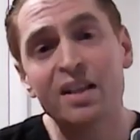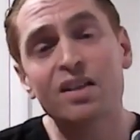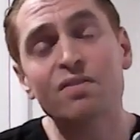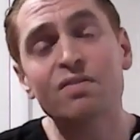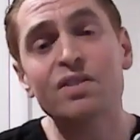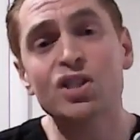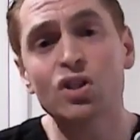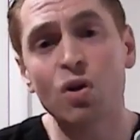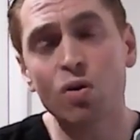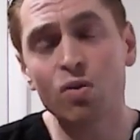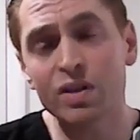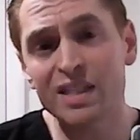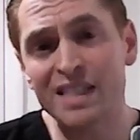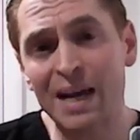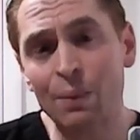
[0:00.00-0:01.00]
The
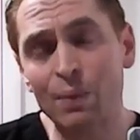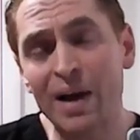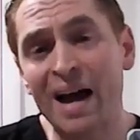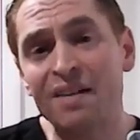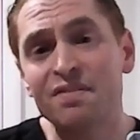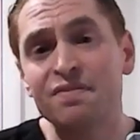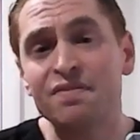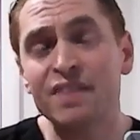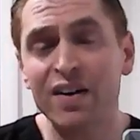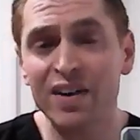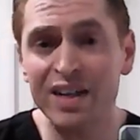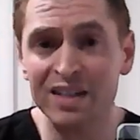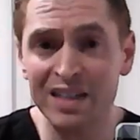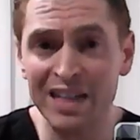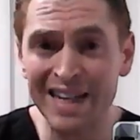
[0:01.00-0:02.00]
result is that we have
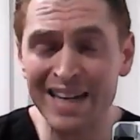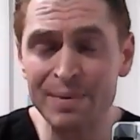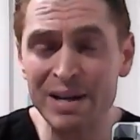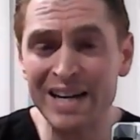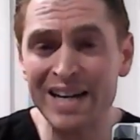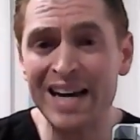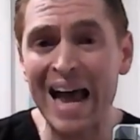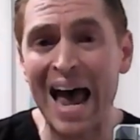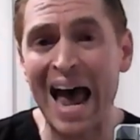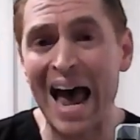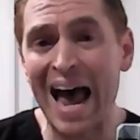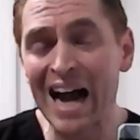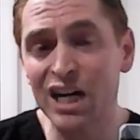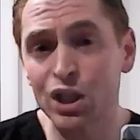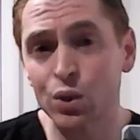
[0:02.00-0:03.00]
very limited
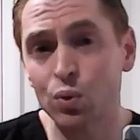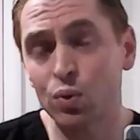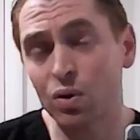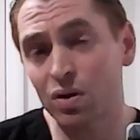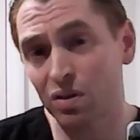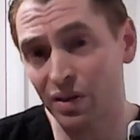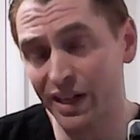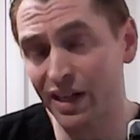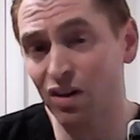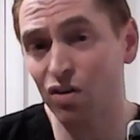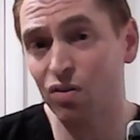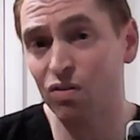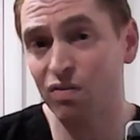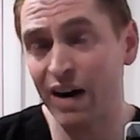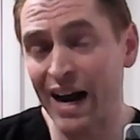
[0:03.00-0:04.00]
actual
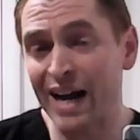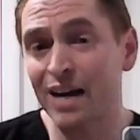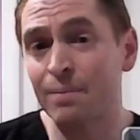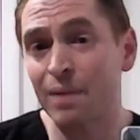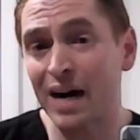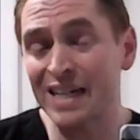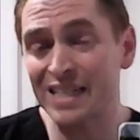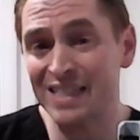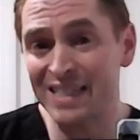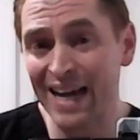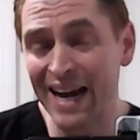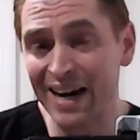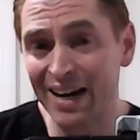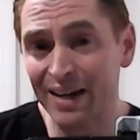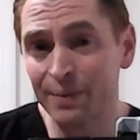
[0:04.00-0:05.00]
clinical randomized
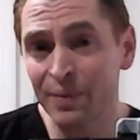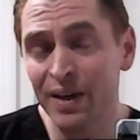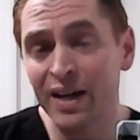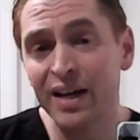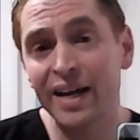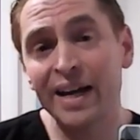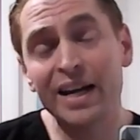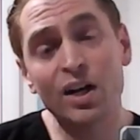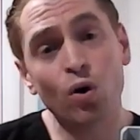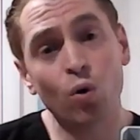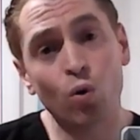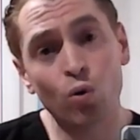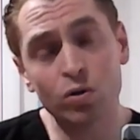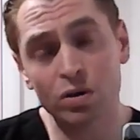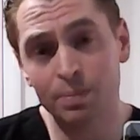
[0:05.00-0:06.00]
data in
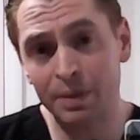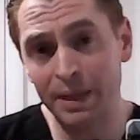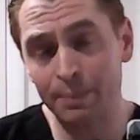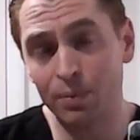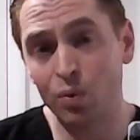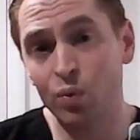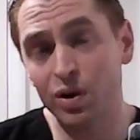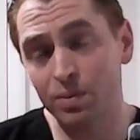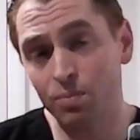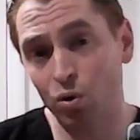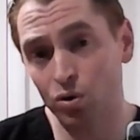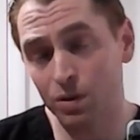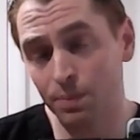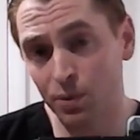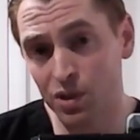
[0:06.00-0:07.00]
older people with
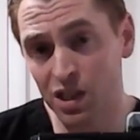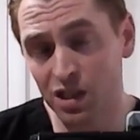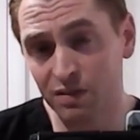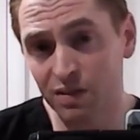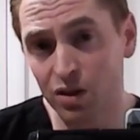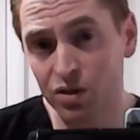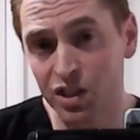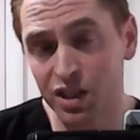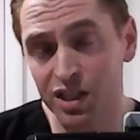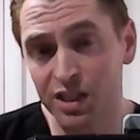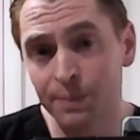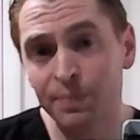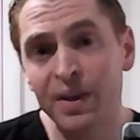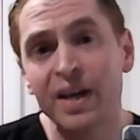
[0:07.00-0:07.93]
multiple sclerosis.